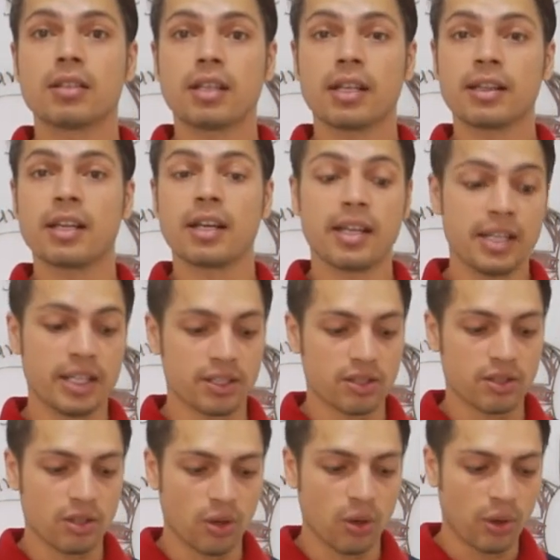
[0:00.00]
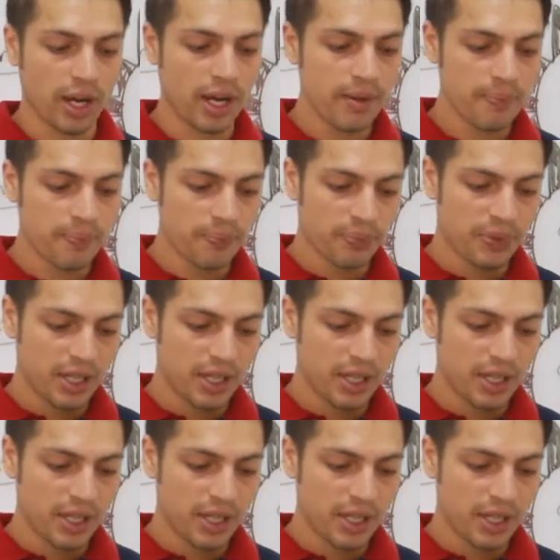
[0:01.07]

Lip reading: the east. Okay.